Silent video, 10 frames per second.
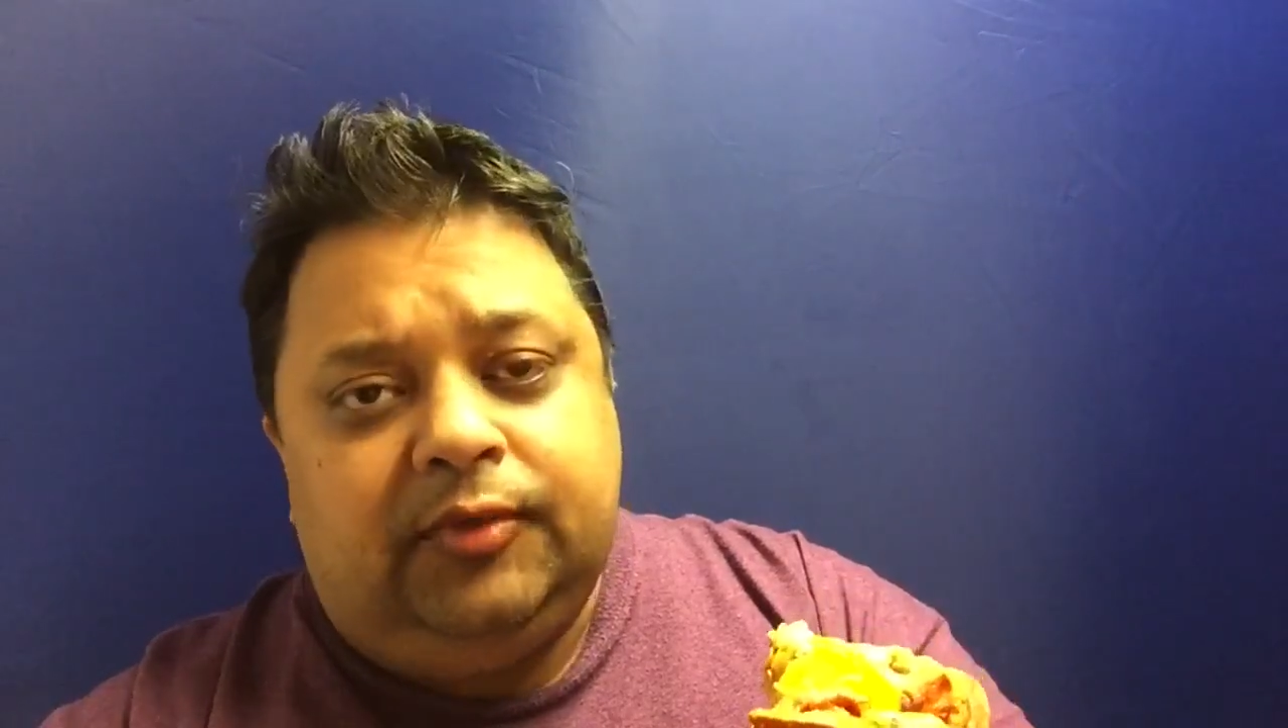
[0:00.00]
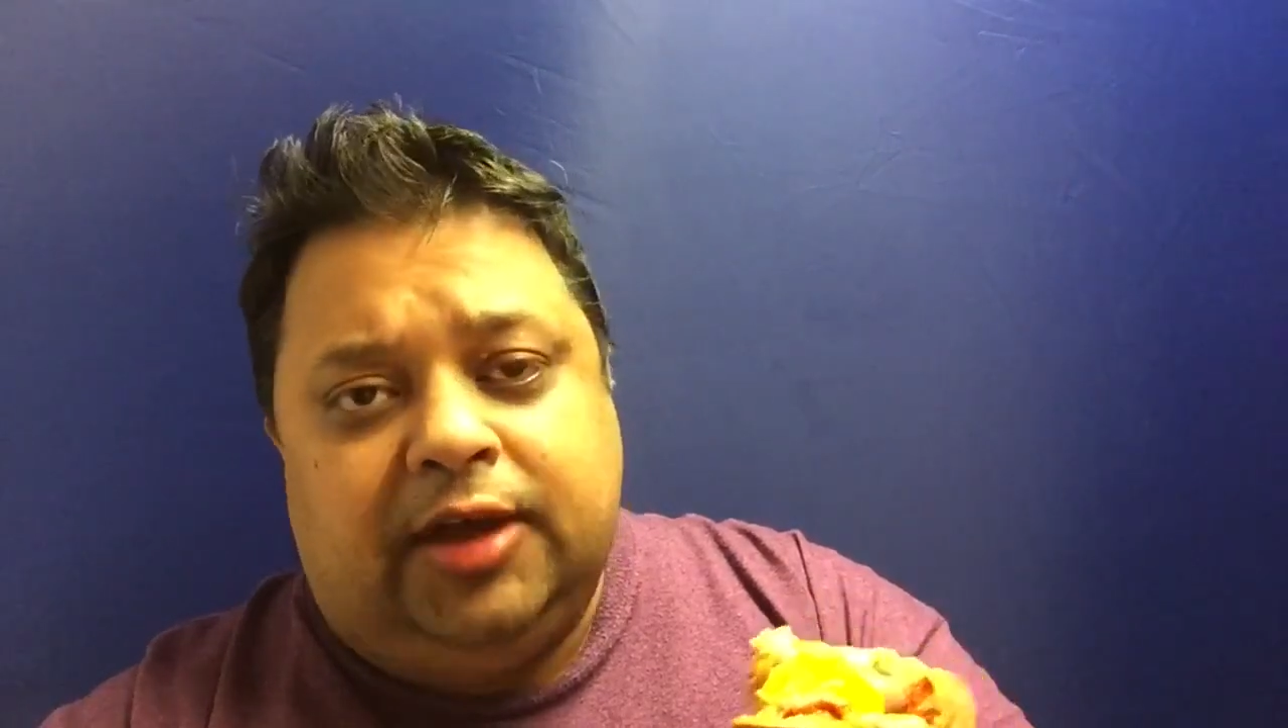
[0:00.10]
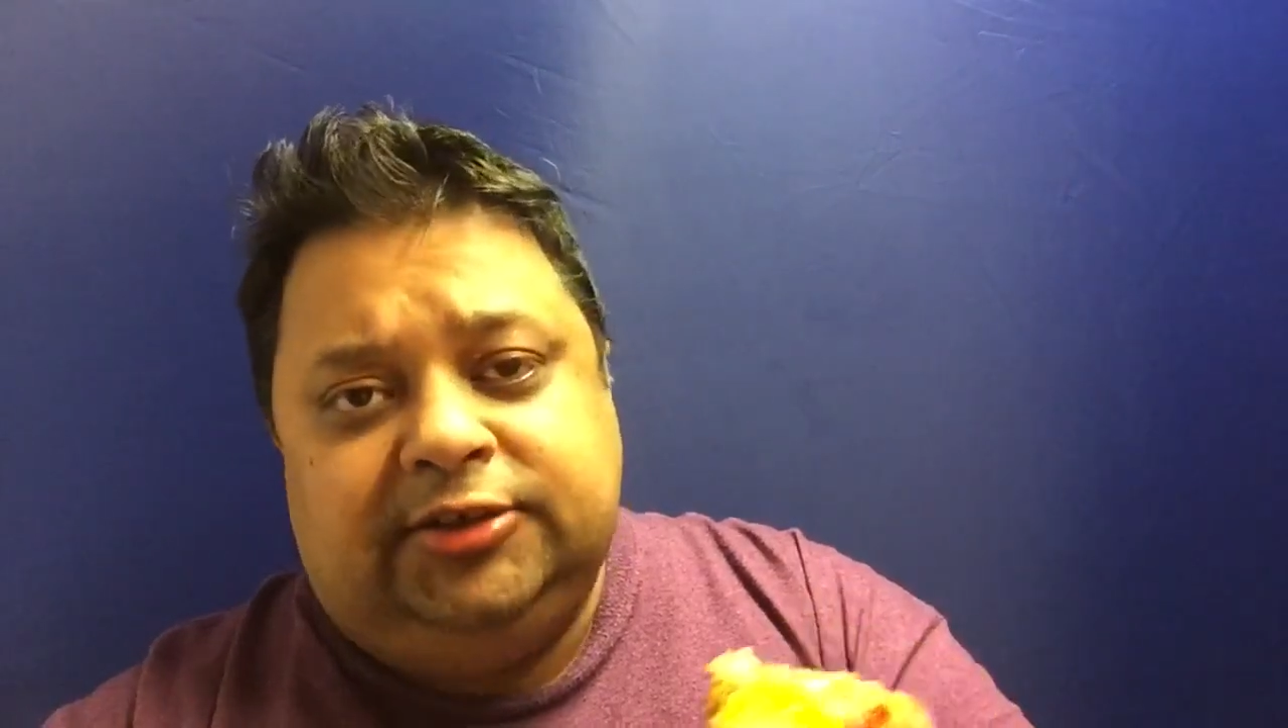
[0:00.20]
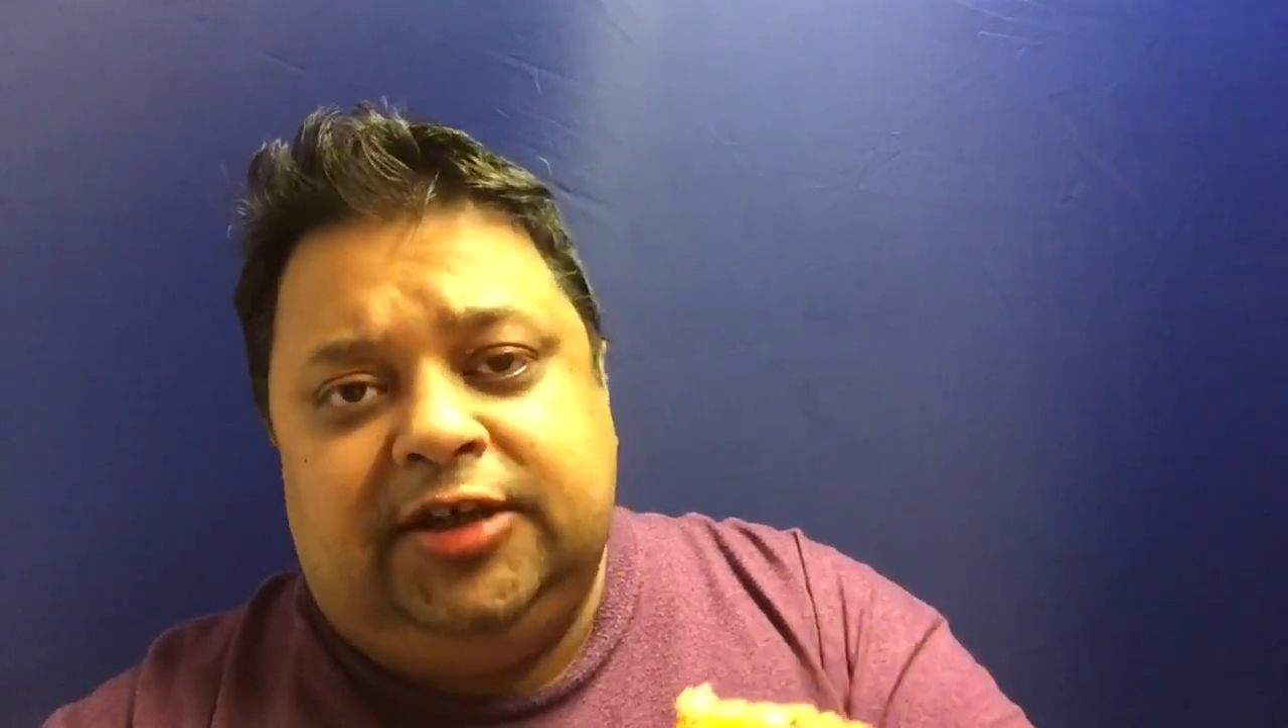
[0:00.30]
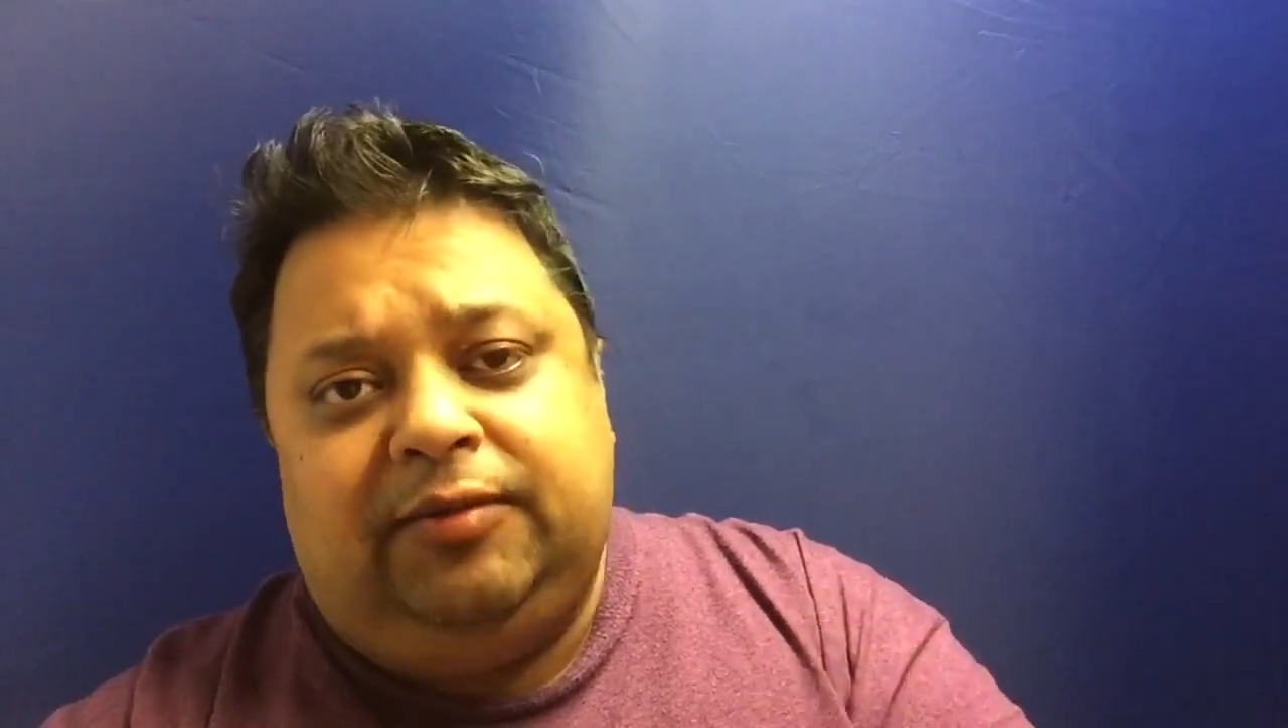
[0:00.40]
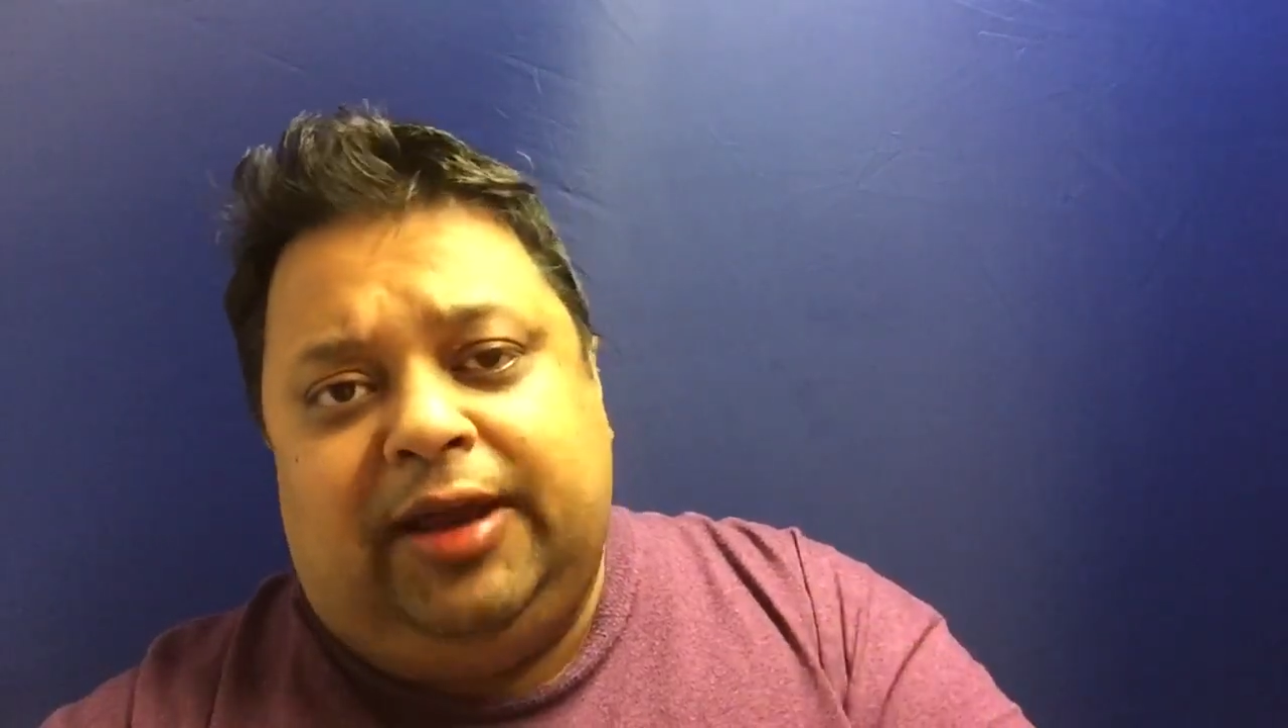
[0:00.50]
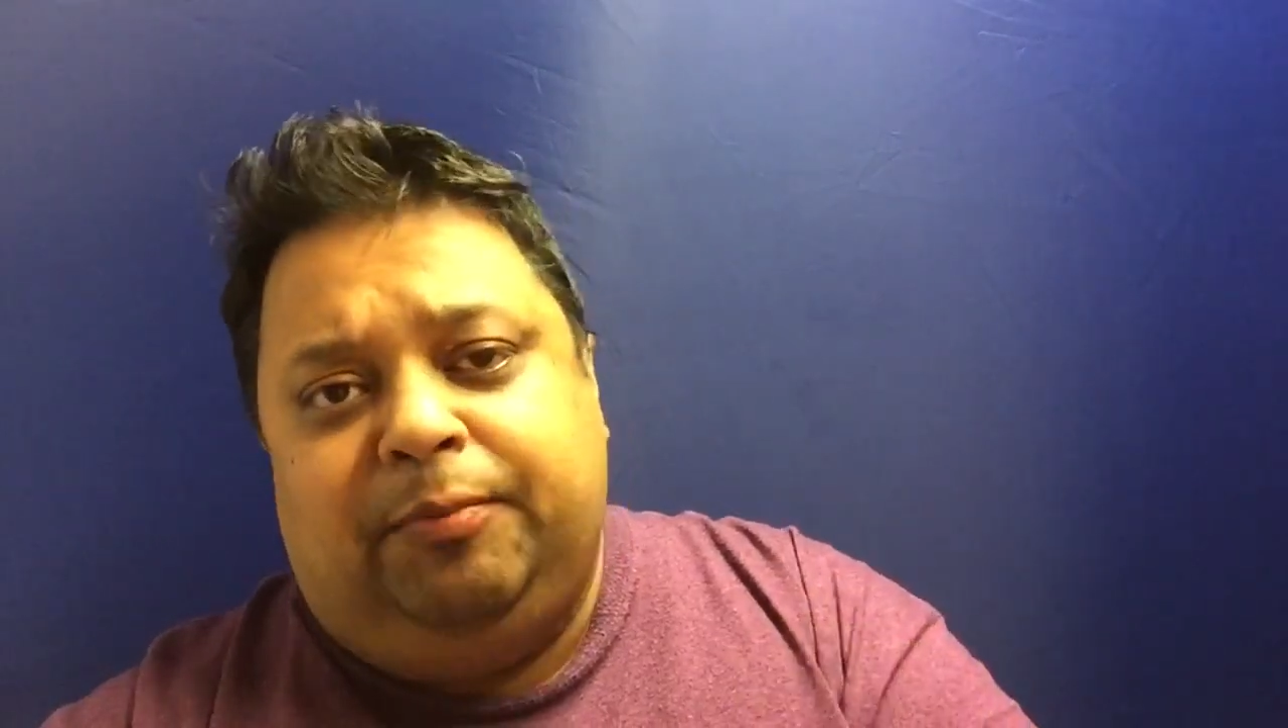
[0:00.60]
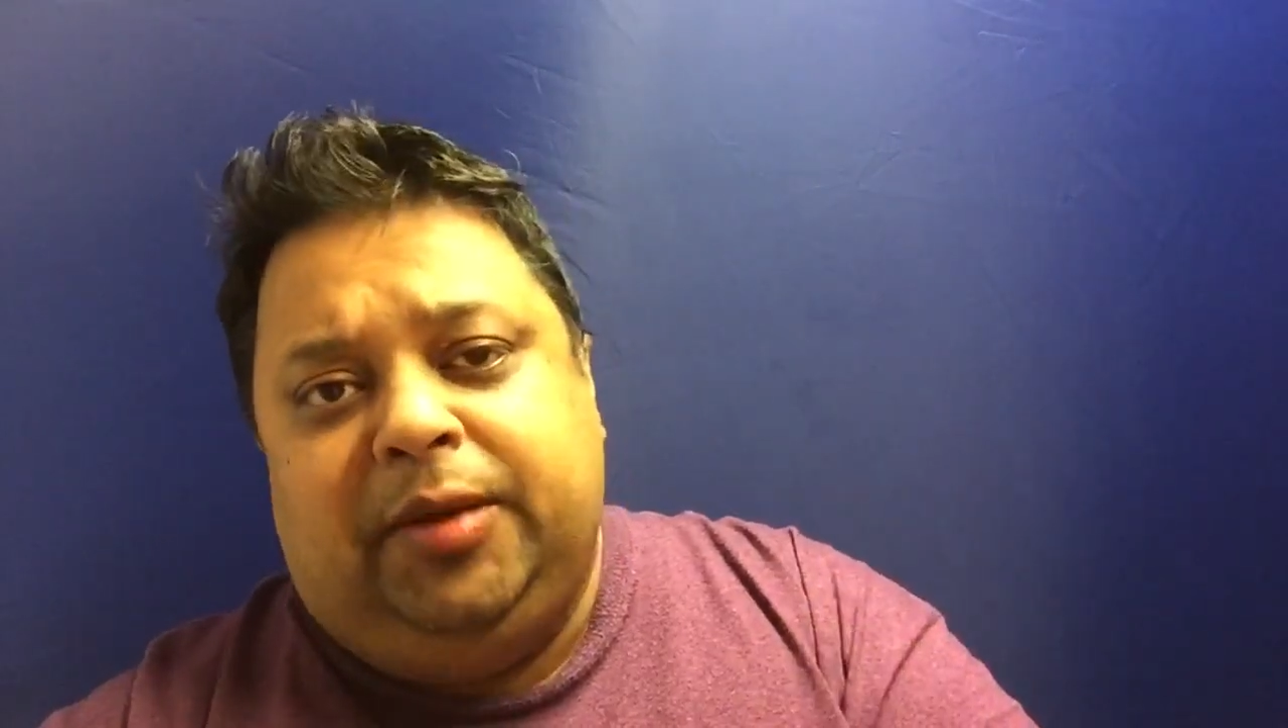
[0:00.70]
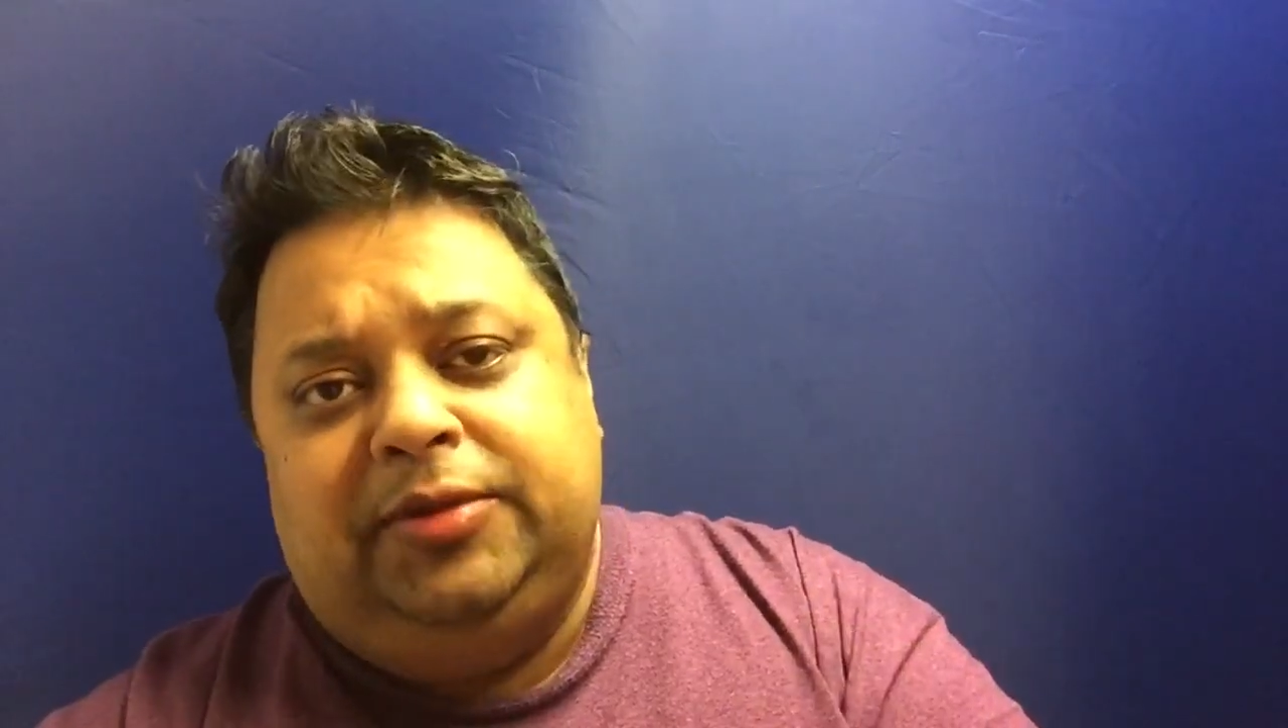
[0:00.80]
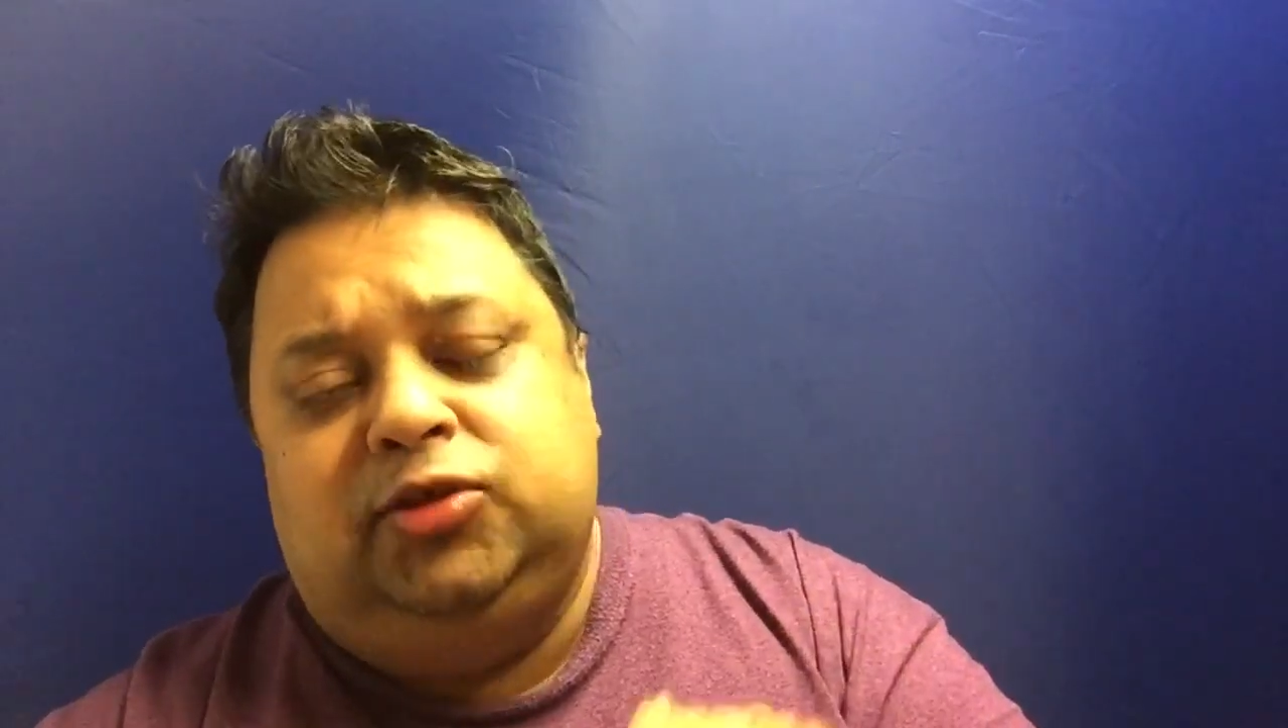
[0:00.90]
I saved
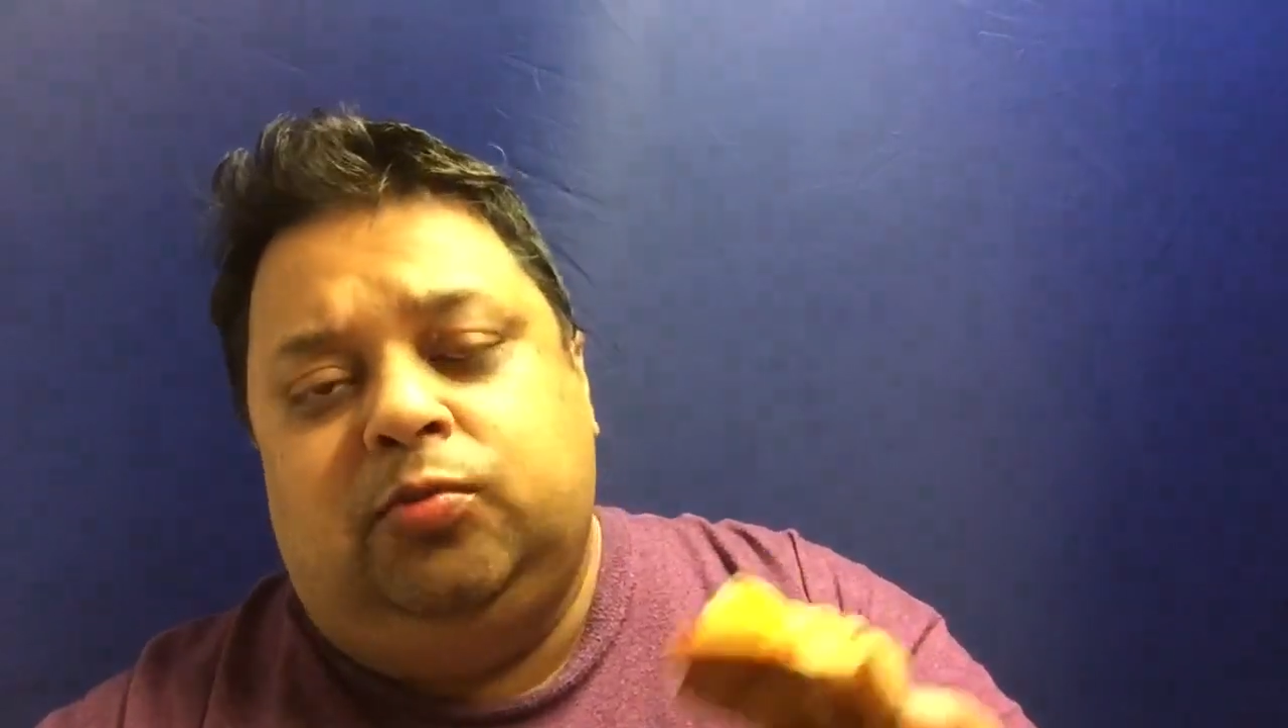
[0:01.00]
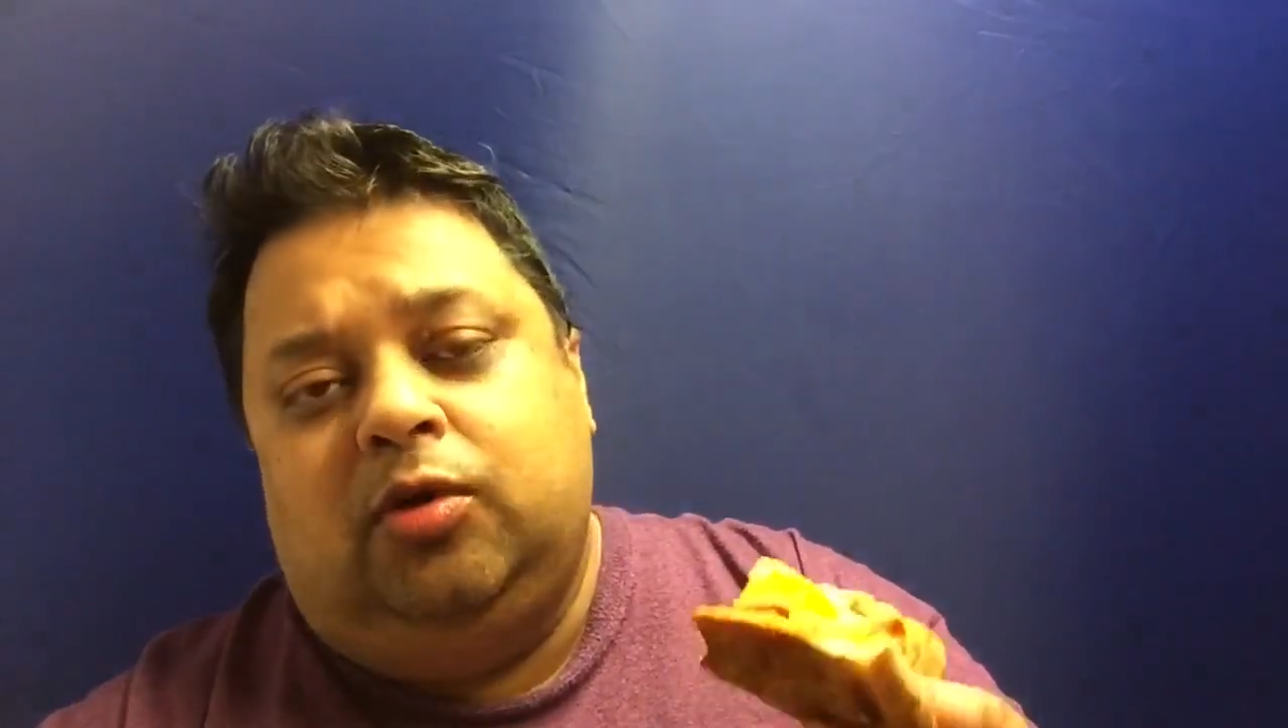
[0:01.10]
like maybe two